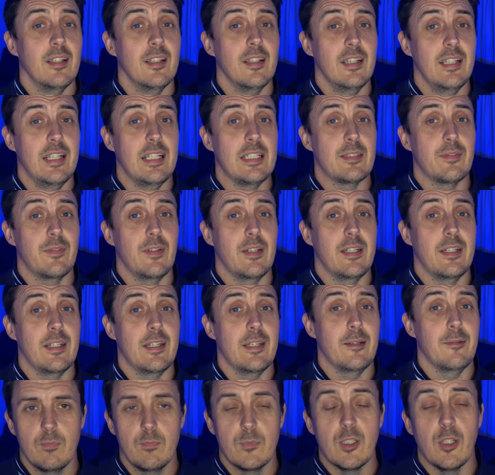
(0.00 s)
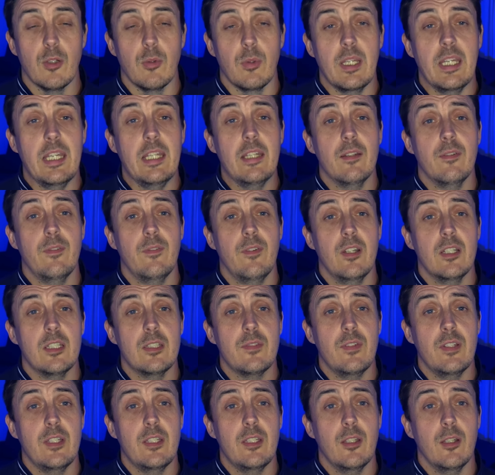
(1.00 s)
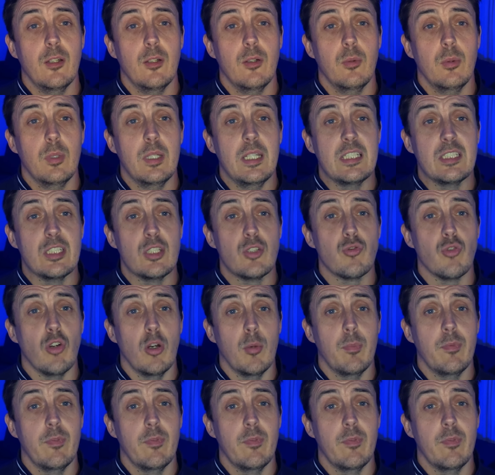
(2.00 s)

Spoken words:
Let's find out. So in the first video, it's a drop